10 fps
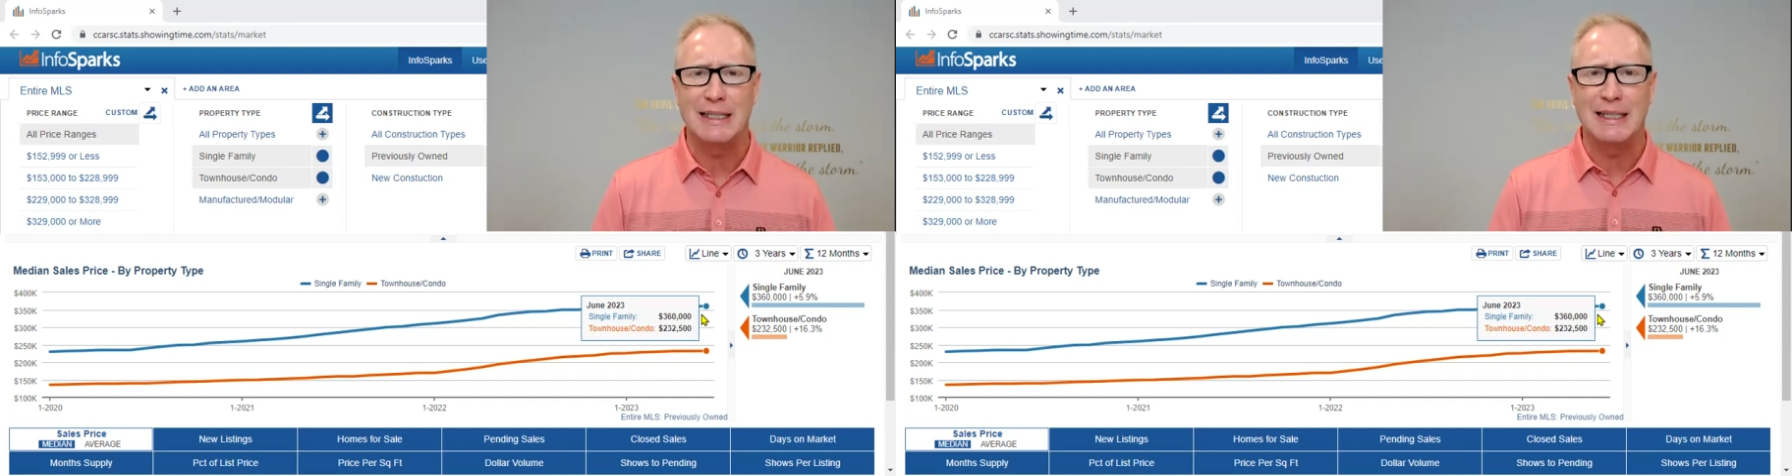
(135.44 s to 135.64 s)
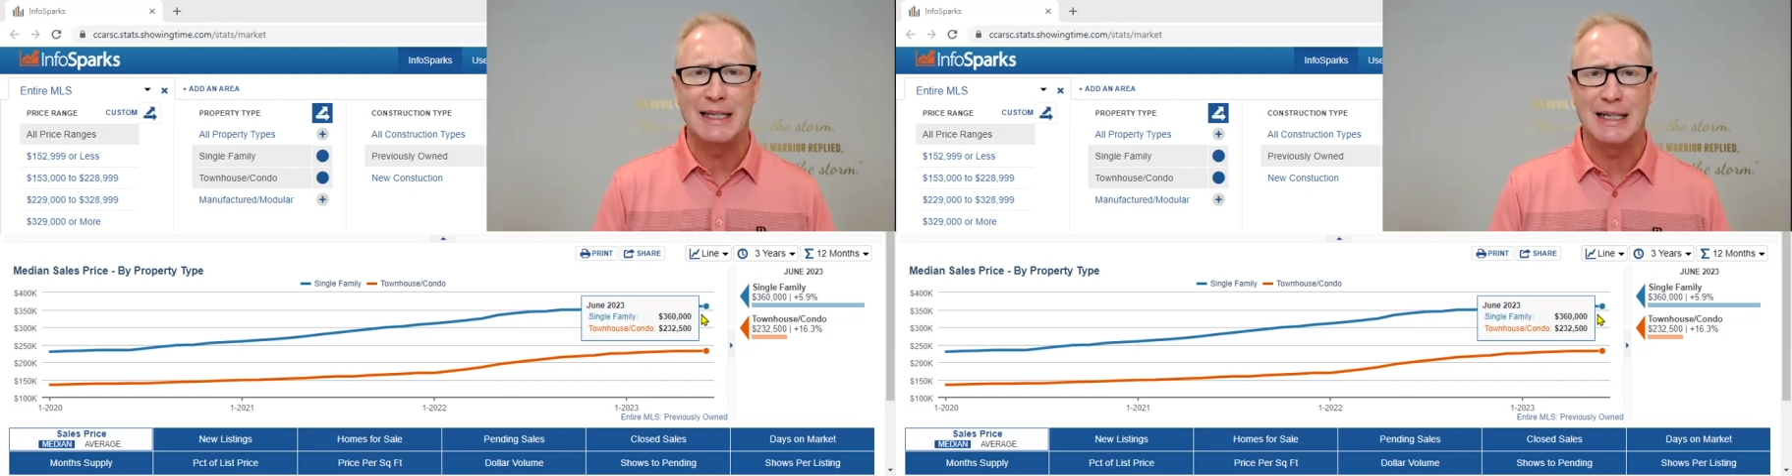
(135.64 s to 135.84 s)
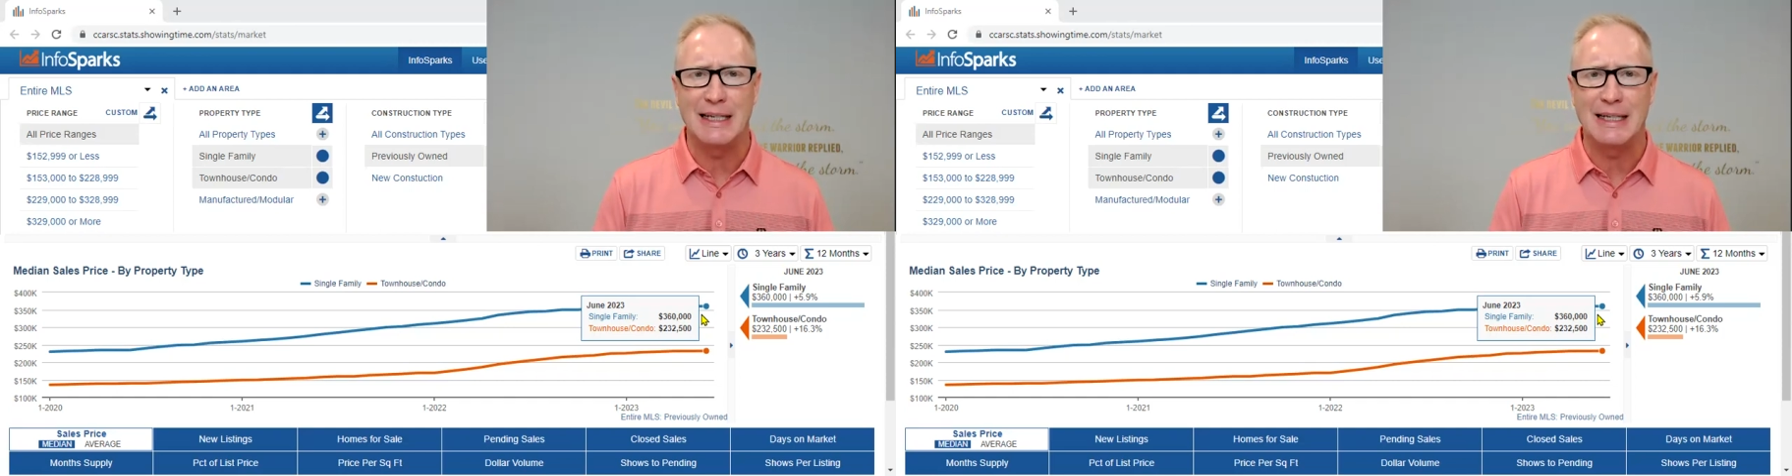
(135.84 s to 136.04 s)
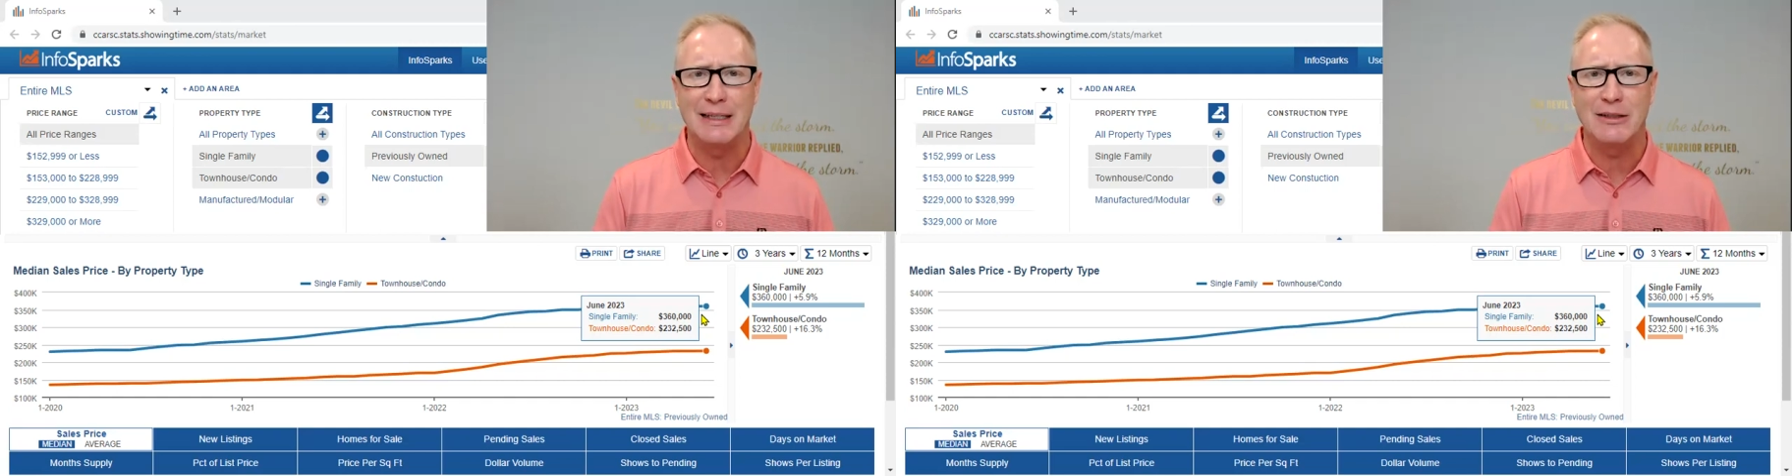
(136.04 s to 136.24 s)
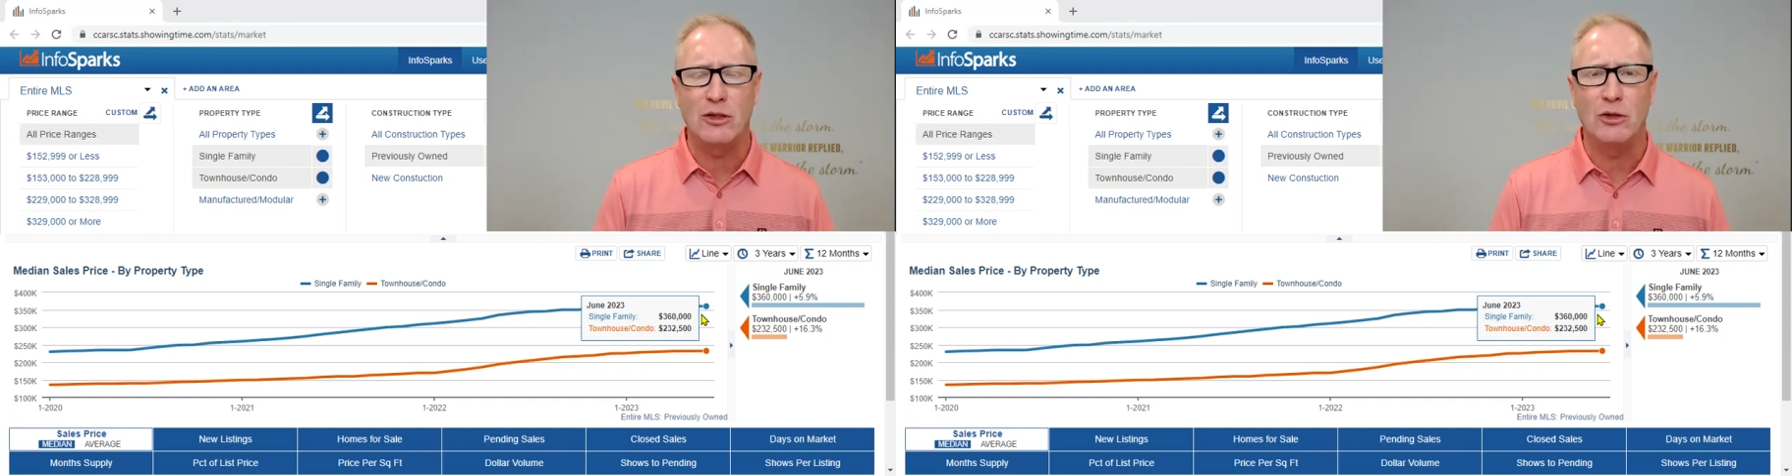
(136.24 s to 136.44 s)
to get
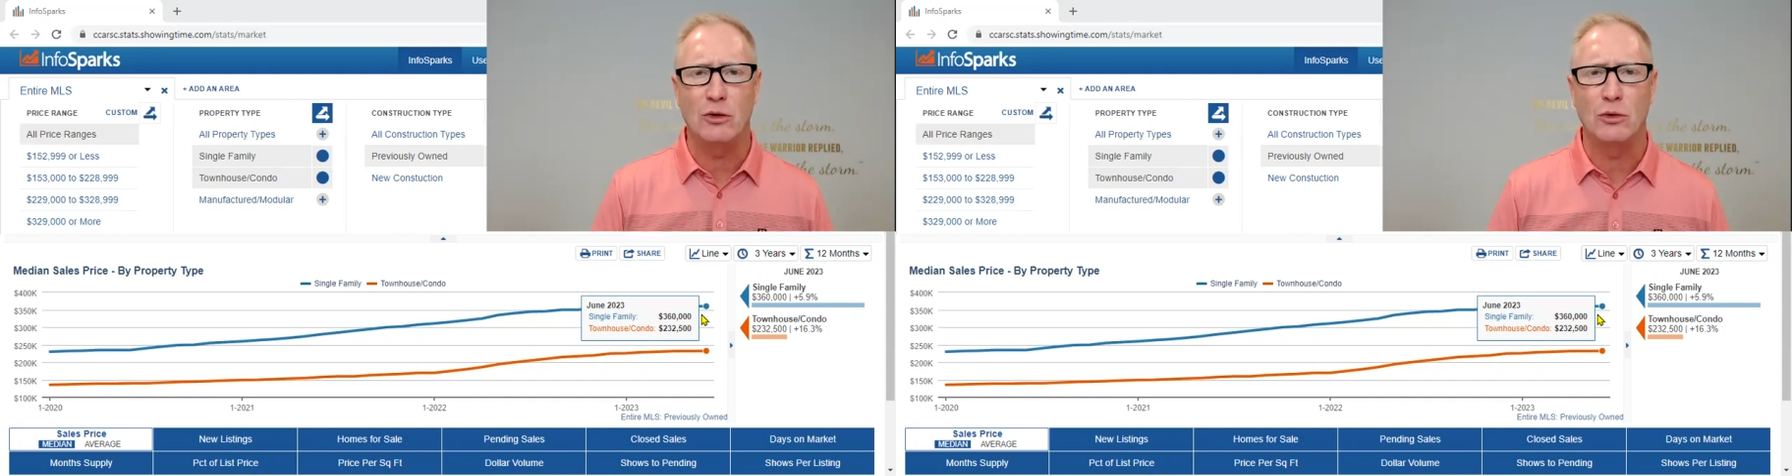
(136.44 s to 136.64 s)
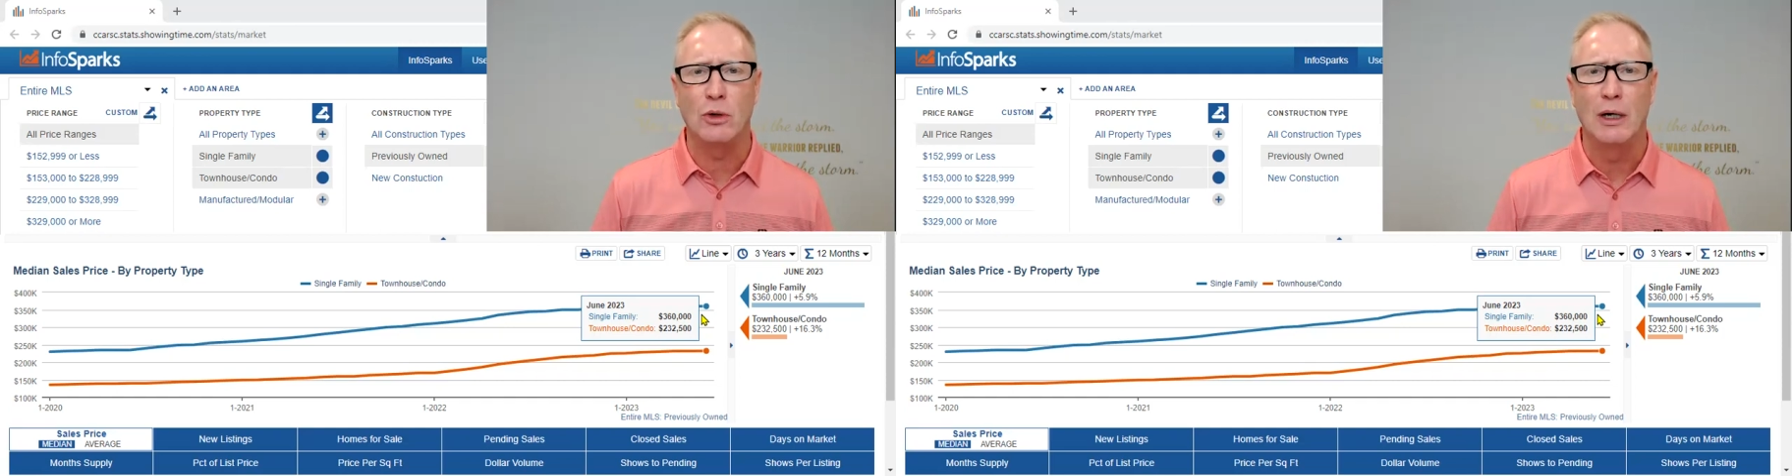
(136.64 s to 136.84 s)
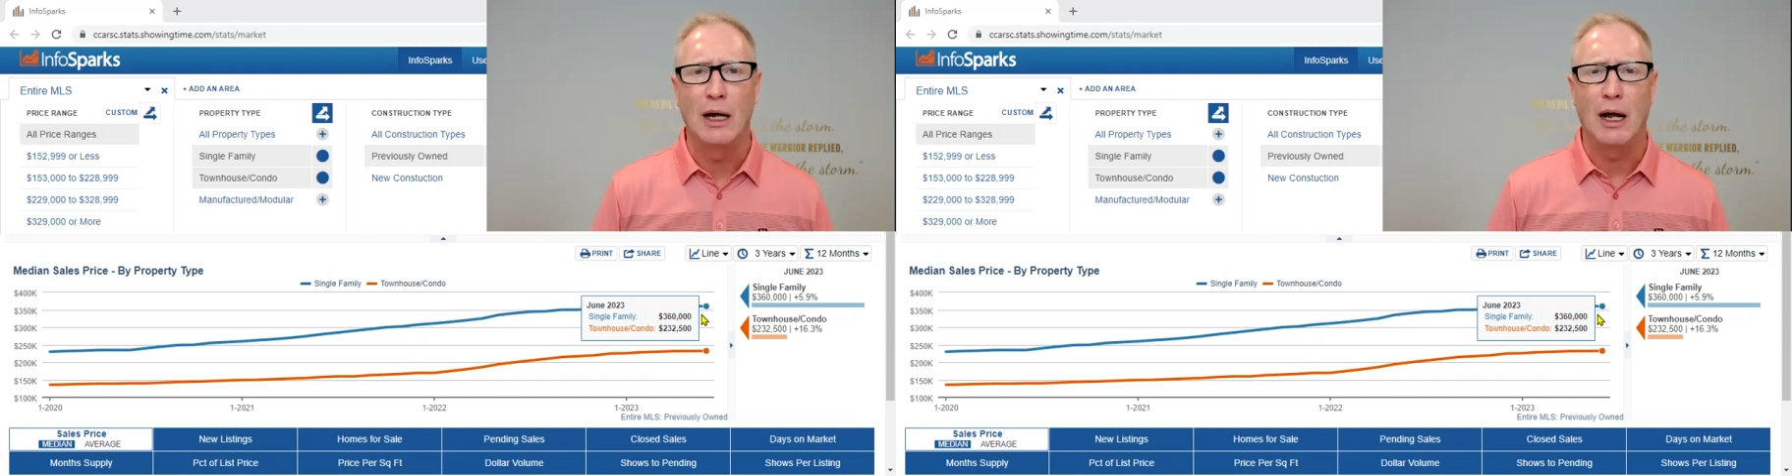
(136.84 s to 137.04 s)
into